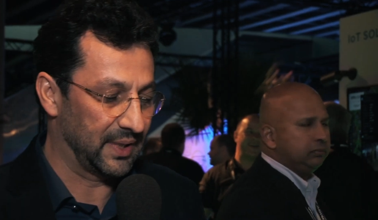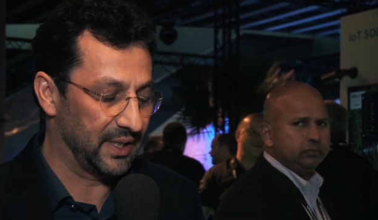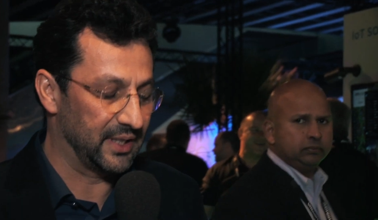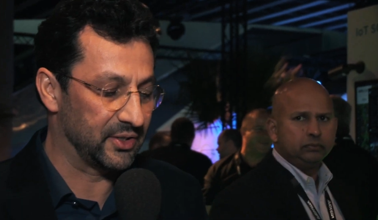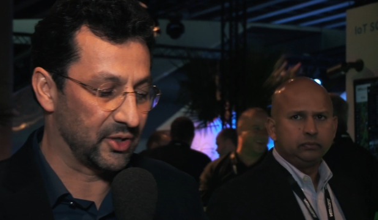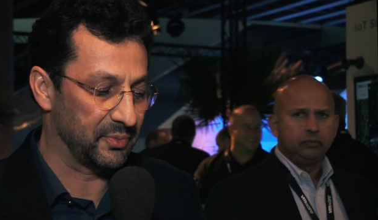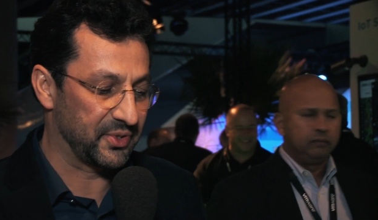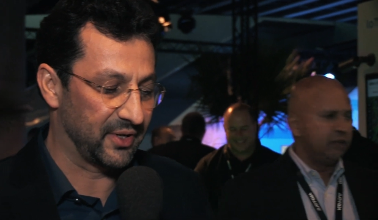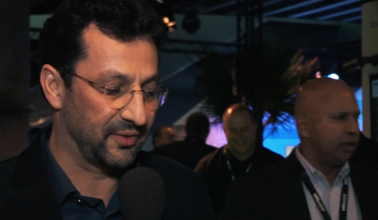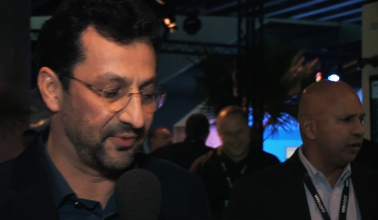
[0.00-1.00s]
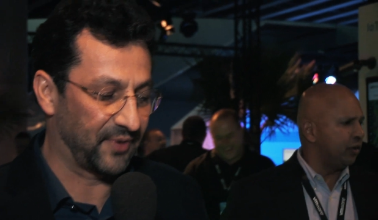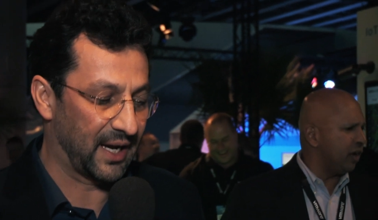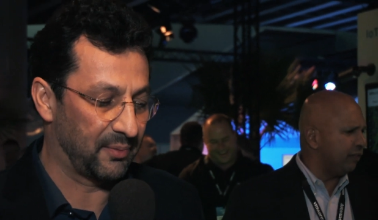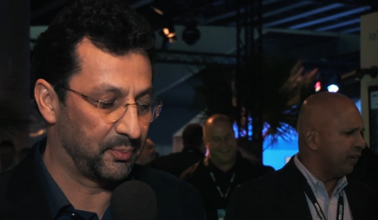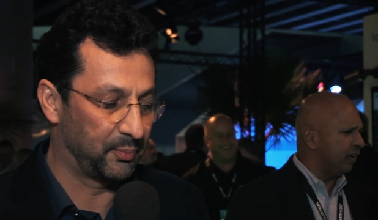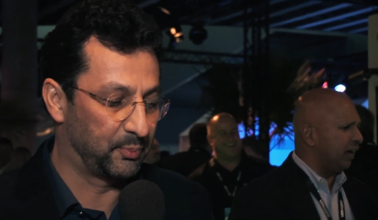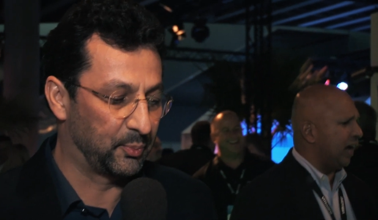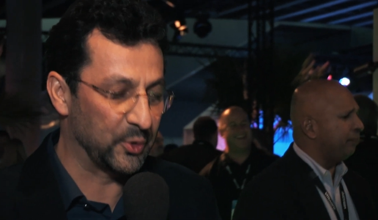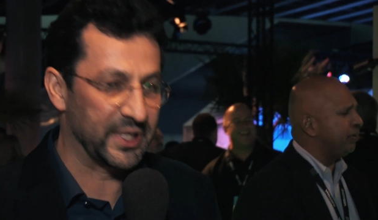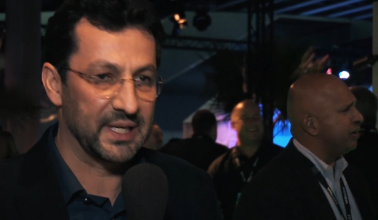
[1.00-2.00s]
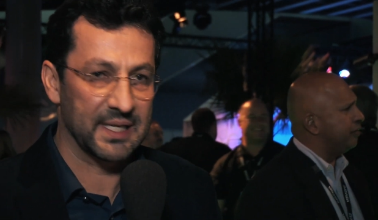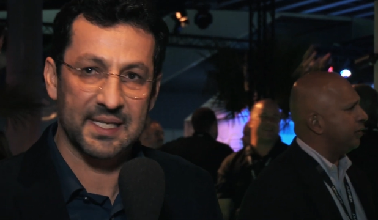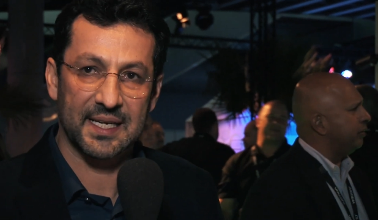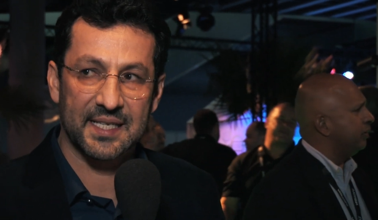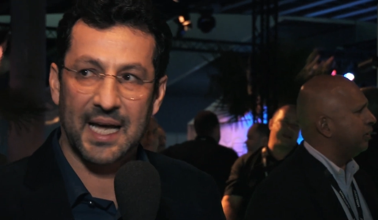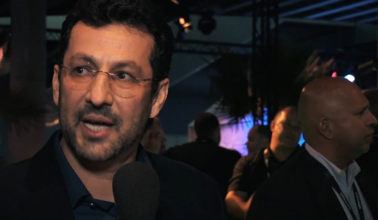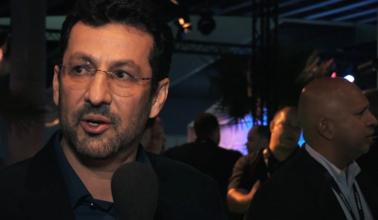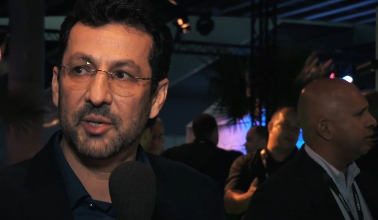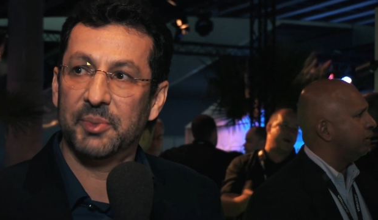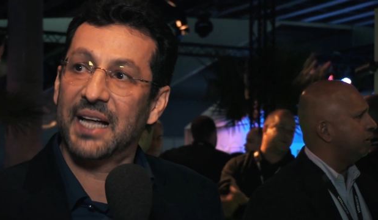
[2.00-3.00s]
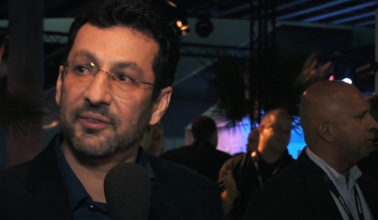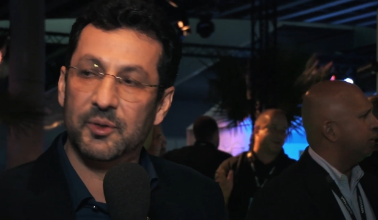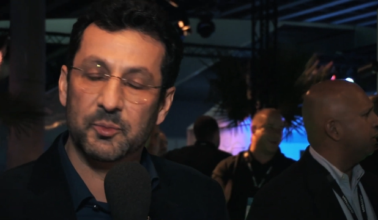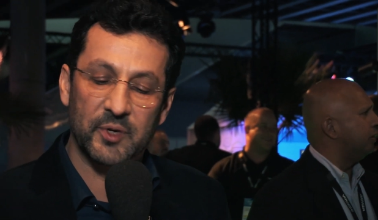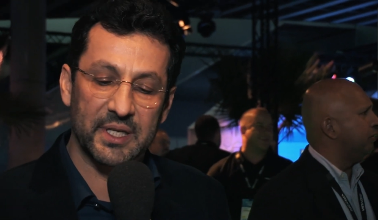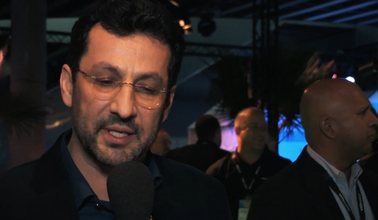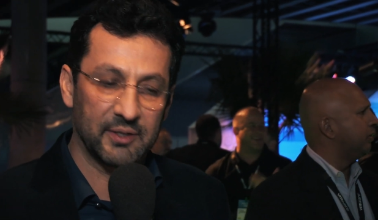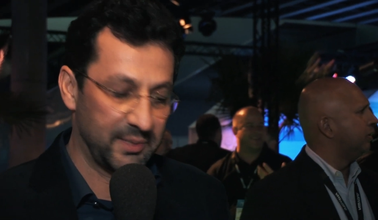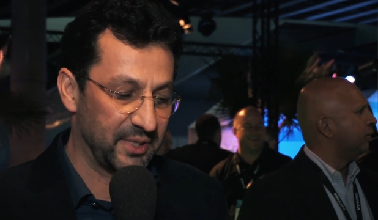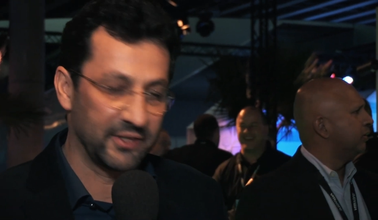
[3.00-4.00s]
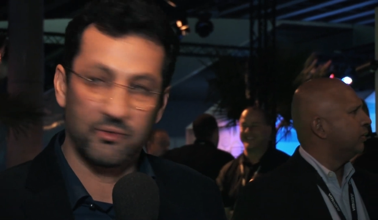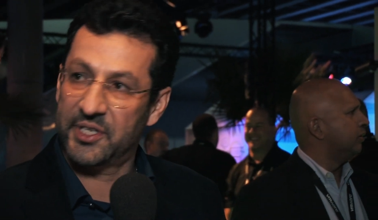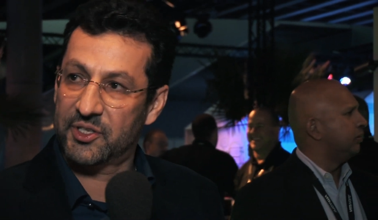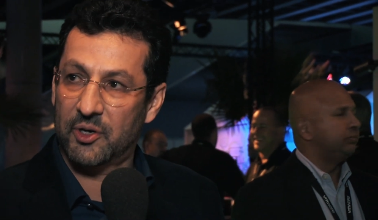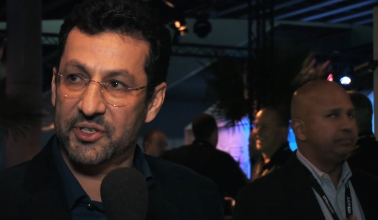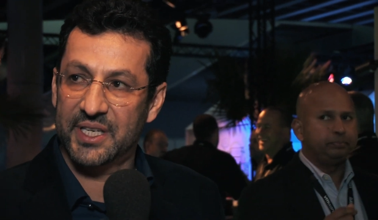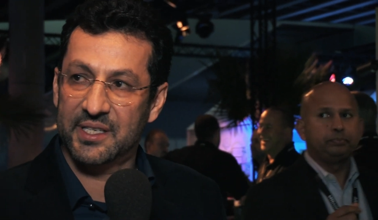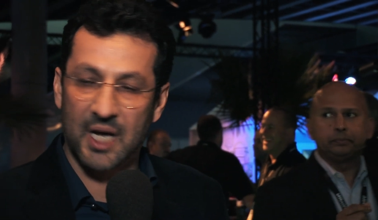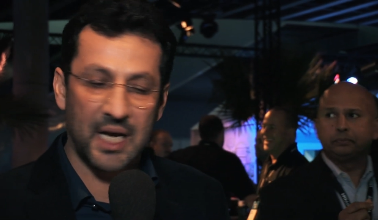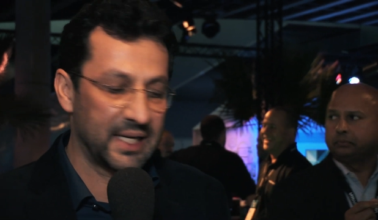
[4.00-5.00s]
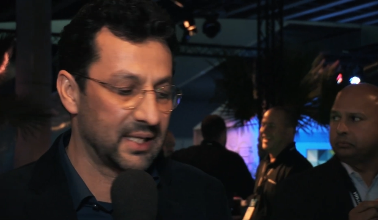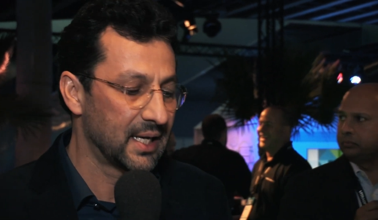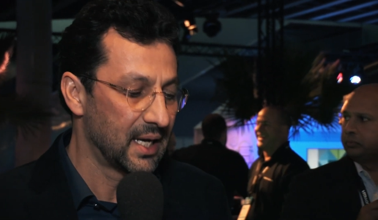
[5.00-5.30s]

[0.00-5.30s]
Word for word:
Speaker 1: in terms of uh, putting ESXi on a platform with the limited resources on it.